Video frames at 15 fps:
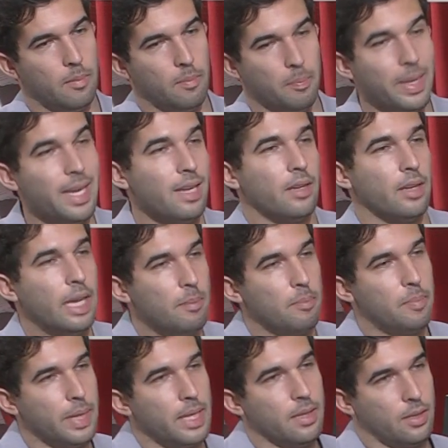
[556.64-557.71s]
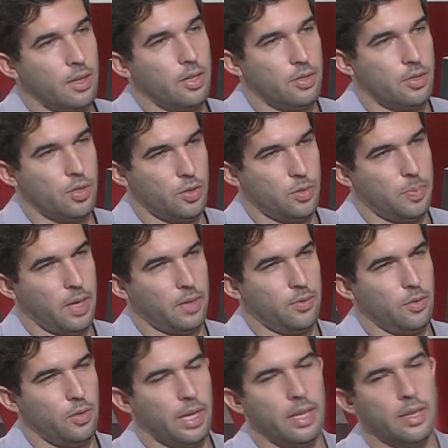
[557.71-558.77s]
Him being there is
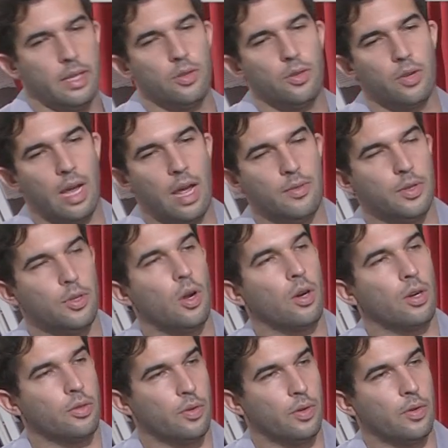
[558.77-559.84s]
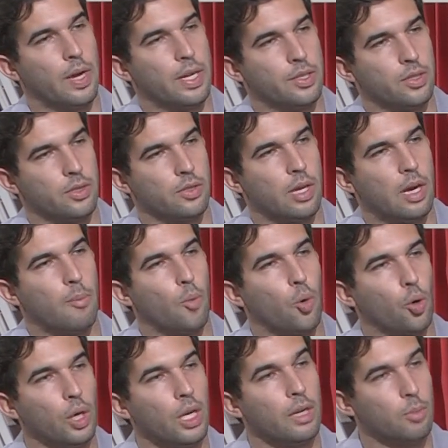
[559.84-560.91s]
disrespectful, and then you're gonna have the younger generations that are
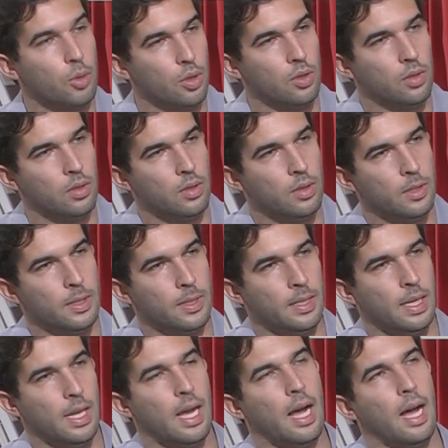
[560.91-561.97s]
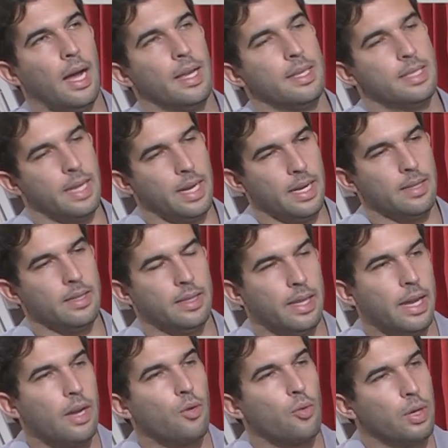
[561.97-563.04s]
more liberal, saying that
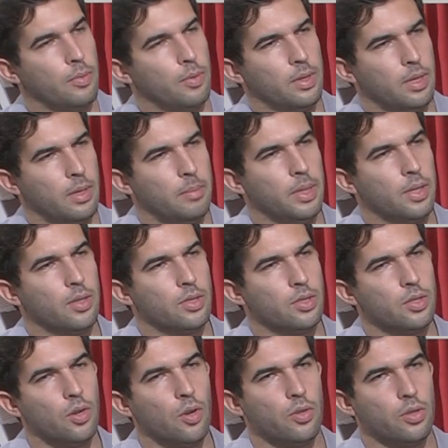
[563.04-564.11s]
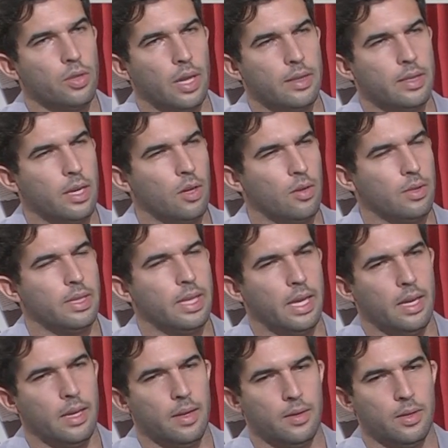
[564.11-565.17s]
they agree with it, because at the end of the
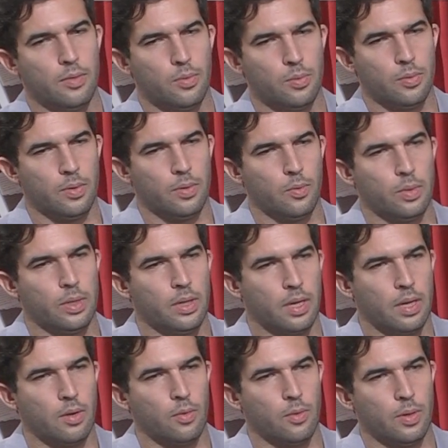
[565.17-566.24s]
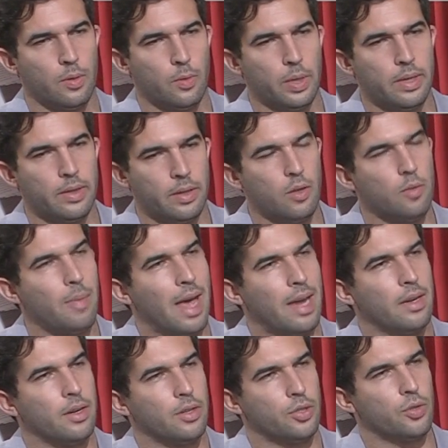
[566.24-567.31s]
day, we in the
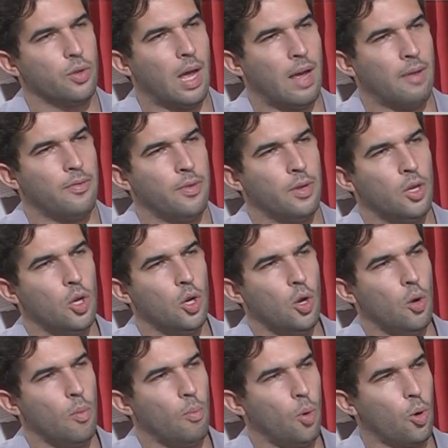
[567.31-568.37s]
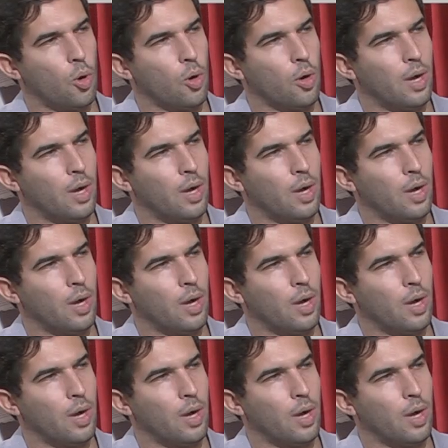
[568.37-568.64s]
humanity should have more